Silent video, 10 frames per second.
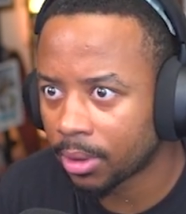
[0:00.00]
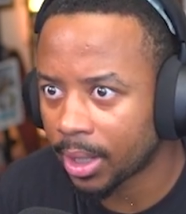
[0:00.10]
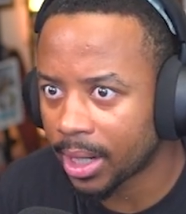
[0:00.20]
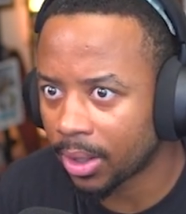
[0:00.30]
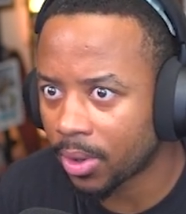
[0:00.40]

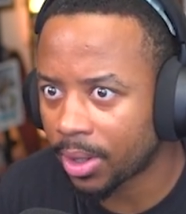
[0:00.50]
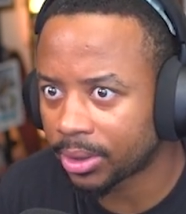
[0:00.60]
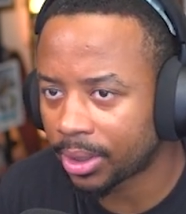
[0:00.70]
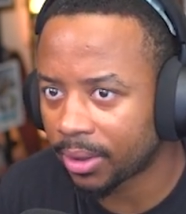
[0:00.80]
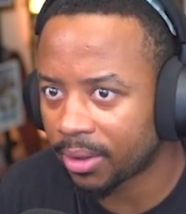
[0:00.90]
Getting
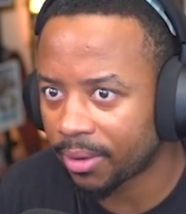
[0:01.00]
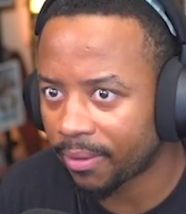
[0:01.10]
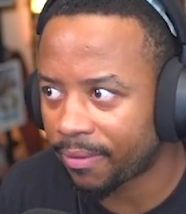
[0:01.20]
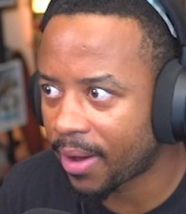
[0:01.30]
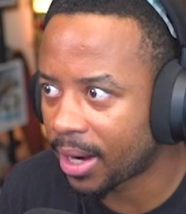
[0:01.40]
lost
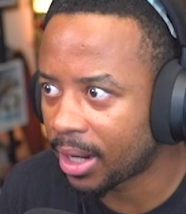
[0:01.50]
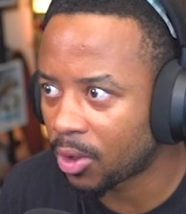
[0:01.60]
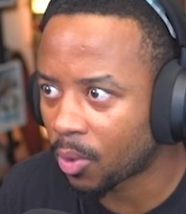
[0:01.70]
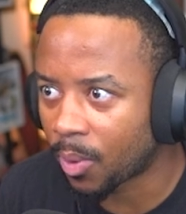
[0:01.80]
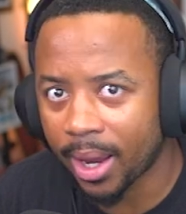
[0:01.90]
and finding
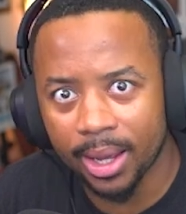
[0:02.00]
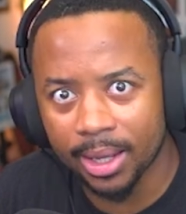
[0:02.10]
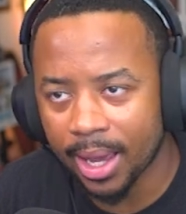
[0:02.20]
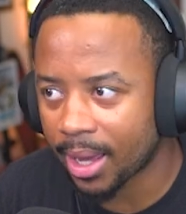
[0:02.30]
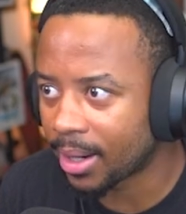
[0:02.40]
your way
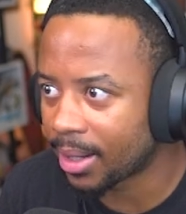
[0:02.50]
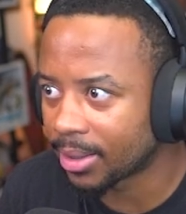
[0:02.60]
again